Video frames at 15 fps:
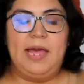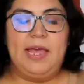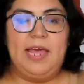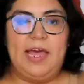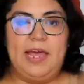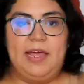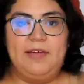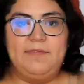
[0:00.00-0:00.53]
I
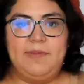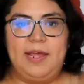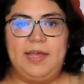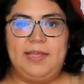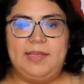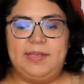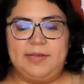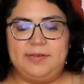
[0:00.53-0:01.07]
have
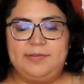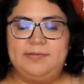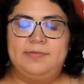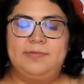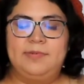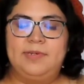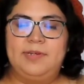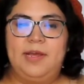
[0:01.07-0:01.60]
like
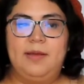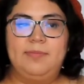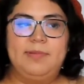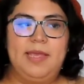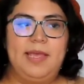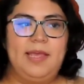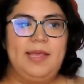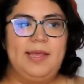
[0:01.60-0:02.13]

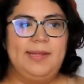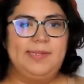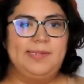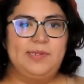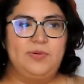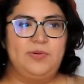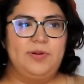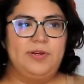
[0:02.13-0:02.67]

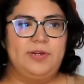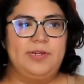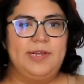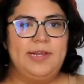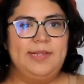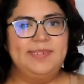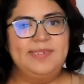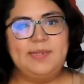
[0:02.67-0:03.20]
cupcakes or
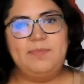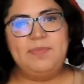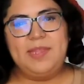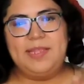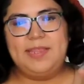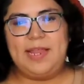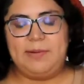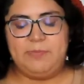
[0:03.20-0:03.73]

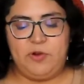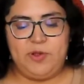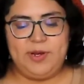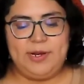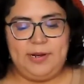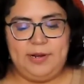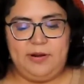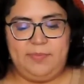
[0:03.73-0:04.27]
something that I'm
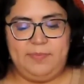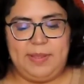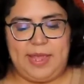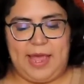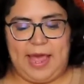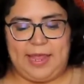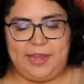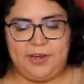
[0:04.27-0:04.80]
going a little
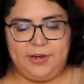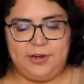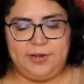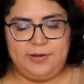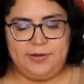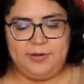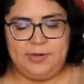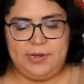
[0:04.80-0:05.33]
bit
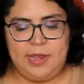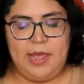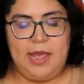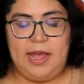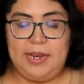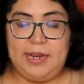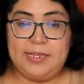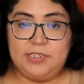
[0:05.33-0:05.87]
higher,
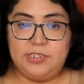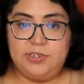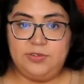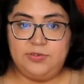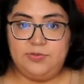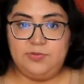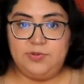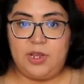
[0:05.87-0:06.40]
I like
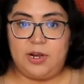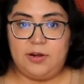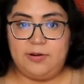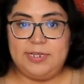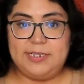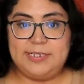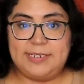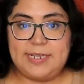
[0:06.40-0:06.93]
to not
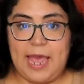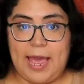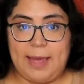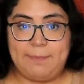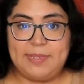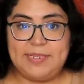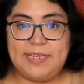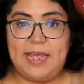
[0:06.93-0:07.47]
only
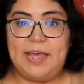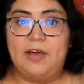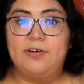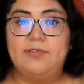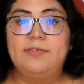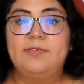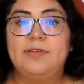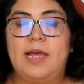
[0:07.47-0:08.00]
tap it
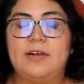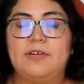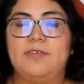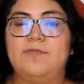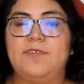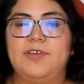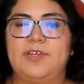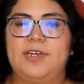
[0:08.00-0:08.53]
down. I don't
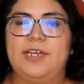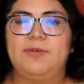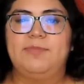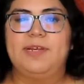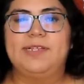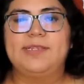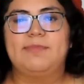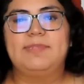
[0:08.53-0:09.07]
know if you can hear
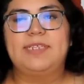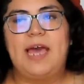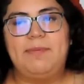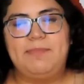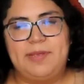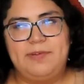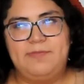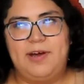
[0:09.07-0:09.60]
me because I'm
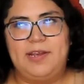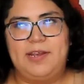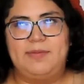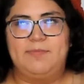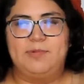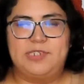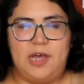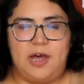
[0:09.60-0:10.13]
tapping while
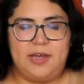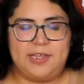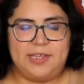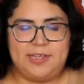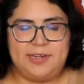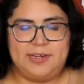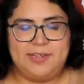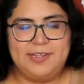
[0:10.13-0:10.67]
I'm
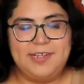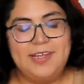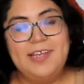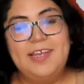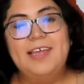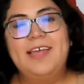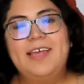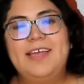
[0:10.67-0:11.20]
talking.
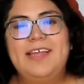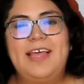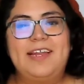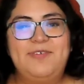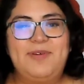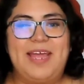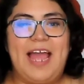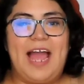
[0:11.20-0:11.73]

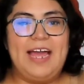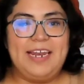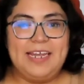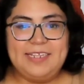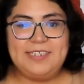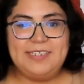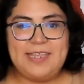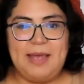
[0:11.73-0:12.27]
Anyway, I
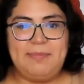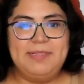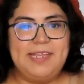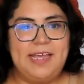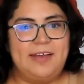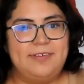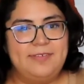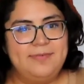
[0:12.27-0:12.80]
like to tap it
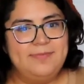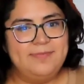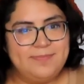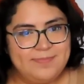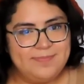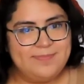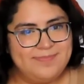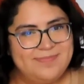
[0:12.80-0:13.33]
down
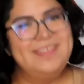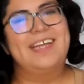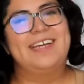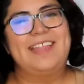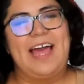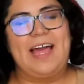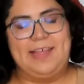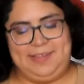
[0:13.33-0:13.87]

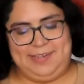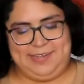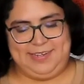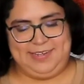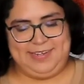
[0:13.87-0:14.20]
like that.